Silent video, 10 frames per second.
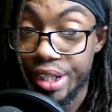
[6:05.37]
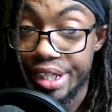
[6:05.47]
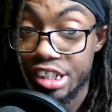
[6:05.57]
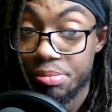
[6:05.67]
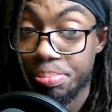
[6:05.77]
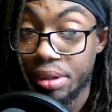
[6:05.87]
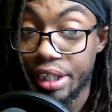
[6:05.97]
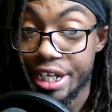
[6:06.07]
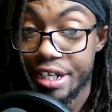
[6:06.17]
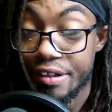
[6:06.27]
in the
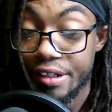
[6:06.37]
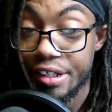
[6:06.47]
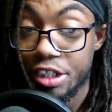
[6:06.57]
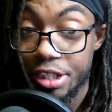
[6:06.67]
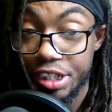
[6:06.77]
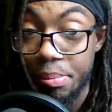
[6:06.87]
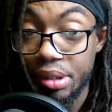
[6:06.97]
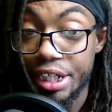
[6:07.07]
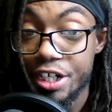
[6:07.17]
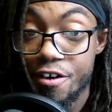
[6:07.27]

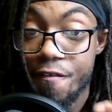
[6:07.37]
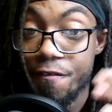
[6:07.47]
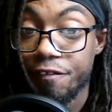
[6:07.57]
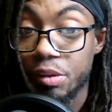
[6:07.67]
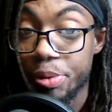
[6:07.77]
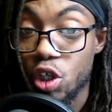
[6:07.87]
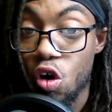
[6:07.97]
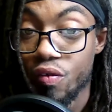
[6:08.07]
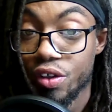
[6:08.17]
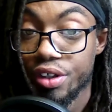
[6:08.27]
player flipping
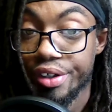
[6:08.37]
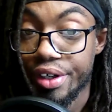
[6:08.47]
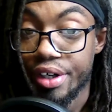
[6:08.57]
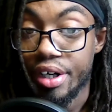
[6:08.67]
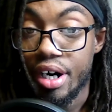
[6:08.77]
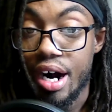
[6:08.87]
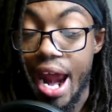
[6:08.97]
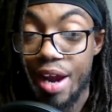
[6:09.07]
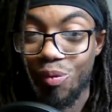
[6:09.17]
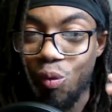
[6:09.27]
over
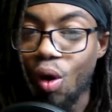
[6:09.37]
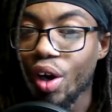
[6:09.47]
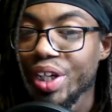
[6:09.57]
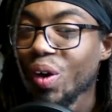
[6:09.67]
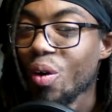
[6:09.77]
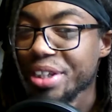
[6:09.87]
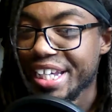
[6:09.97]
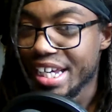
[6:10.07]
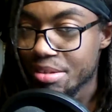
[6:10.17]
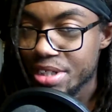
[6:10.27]
and walking on the
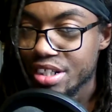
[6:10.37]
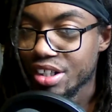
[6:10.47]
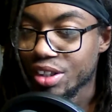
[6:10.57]
enemy.